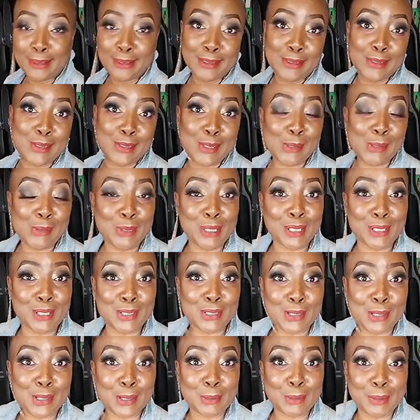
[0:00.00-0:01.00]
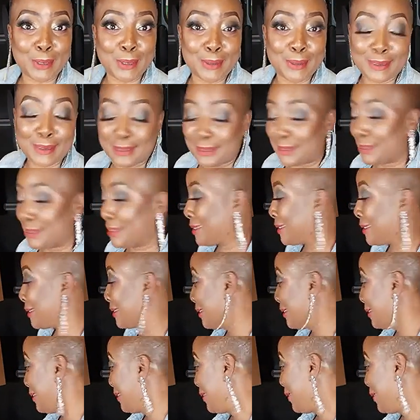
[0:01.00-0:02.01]
two year sugar pearls
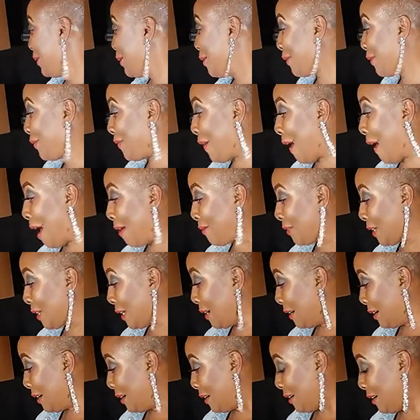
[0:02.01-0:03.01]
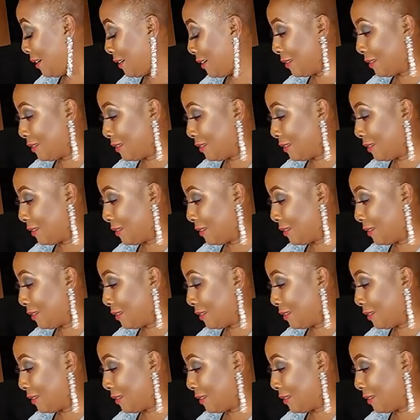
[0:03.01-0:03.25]
or five year.